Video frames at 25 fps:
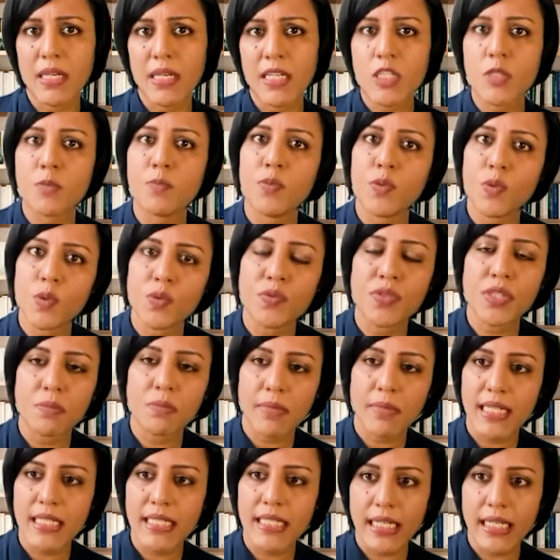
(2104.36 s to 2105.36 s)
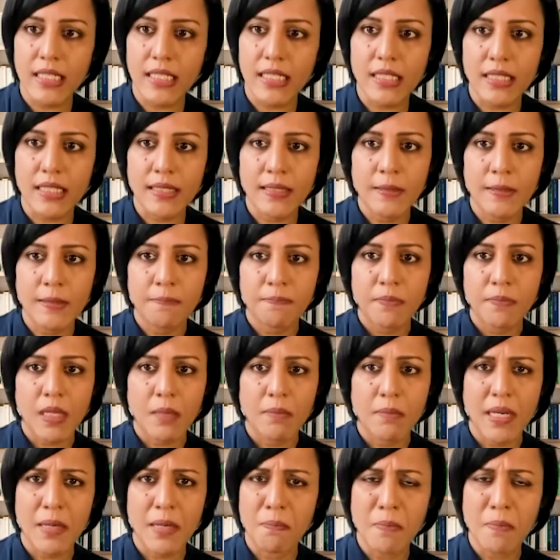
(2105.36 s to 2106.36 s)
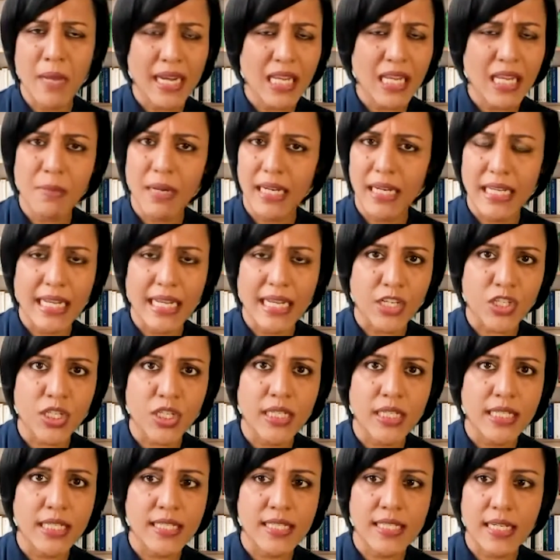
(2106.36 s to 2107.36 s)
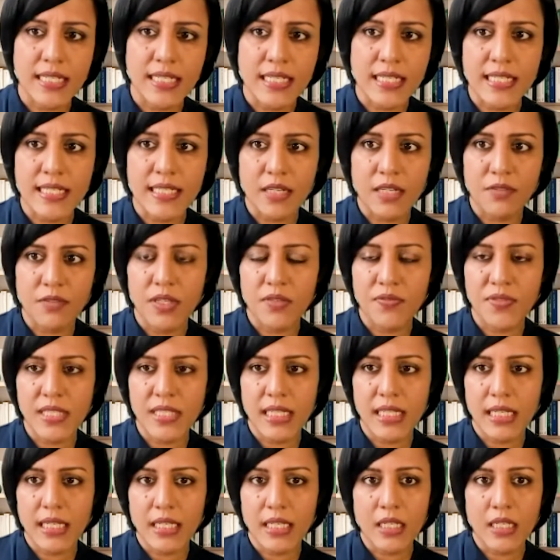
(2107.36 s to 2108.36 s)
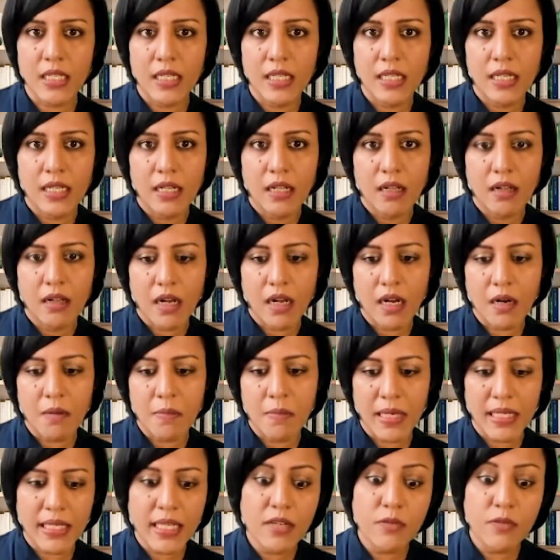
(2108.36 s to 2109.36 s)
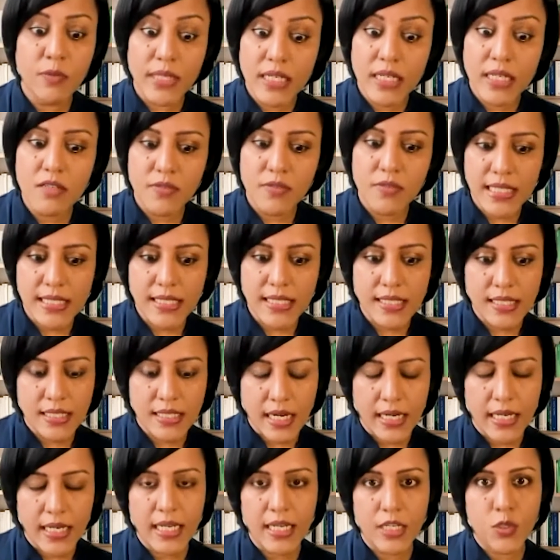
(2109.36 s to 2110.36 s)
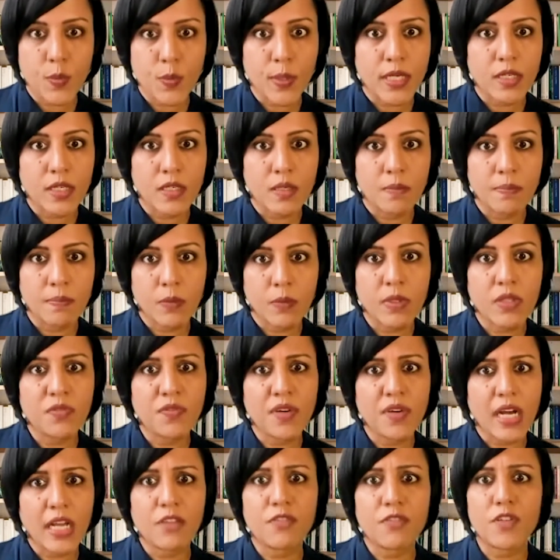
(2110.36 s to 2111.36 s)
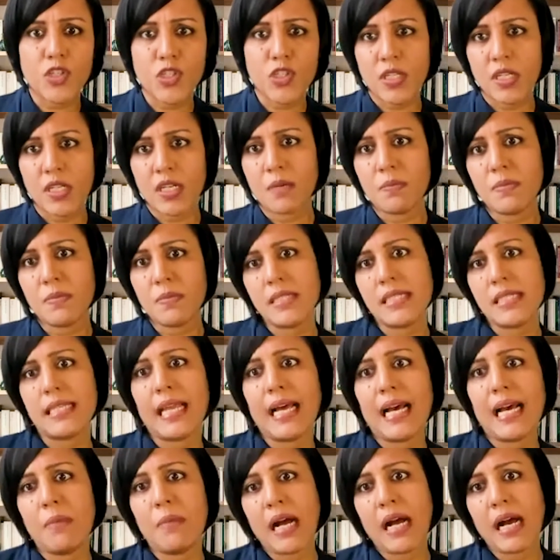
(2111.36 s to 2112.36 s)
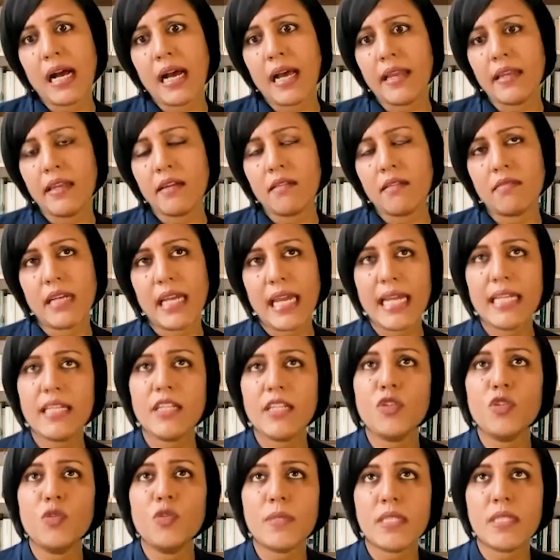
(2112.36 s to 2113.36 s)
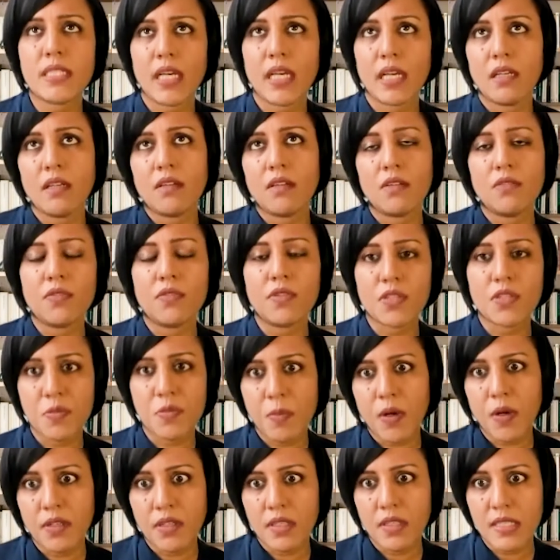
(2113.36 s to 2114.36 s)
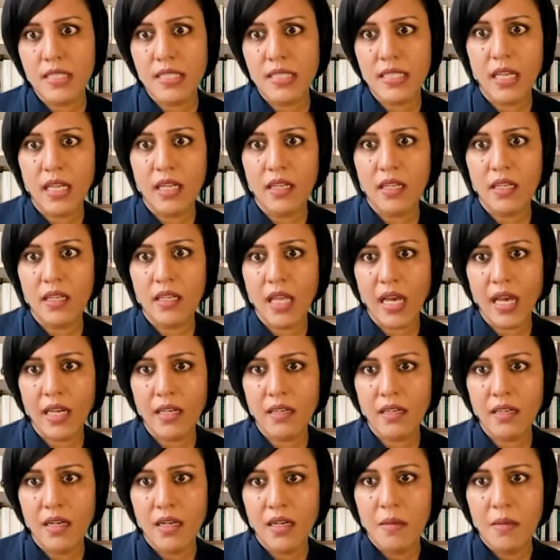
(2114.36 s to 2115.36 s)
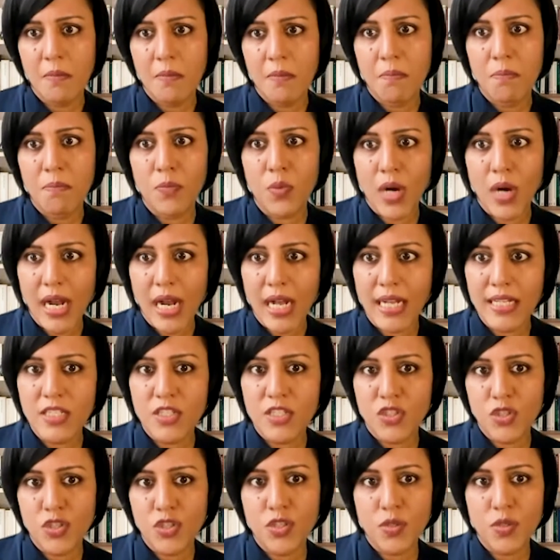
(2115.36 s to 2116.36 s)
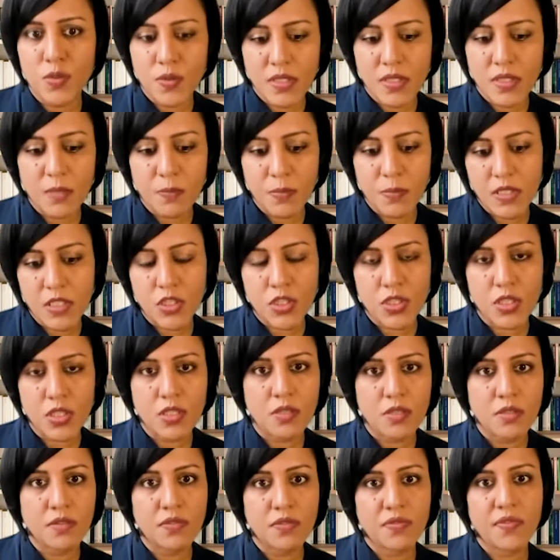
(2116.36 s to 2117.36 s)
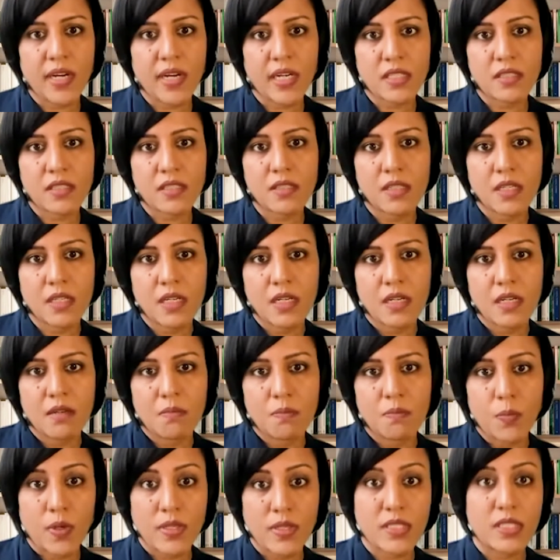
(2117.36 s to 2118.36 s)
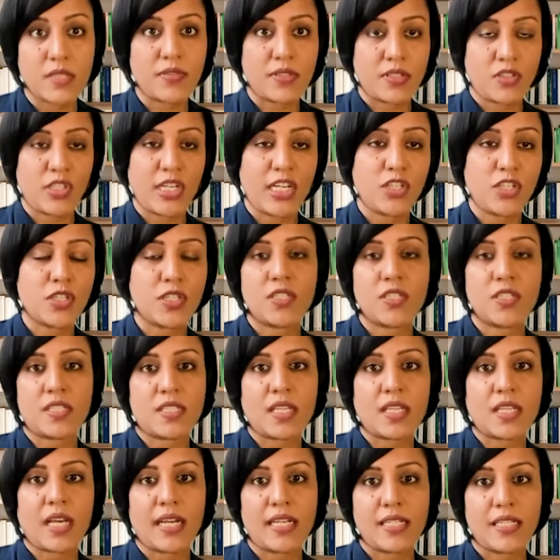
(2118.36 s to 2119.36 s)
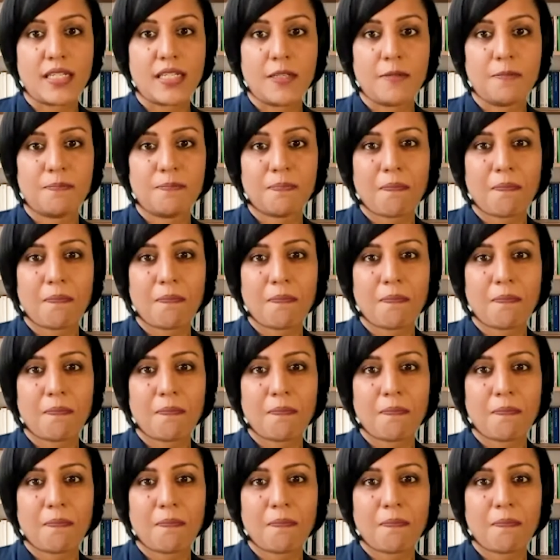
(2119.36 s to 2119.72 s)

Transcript: it's proven by data, by many, many actually studies that we've seen. I think we did a recent study at Twitter with Five-Fish, the Numbers Lab, and 82% of respondents said that brands should use their position to affect positive change in society.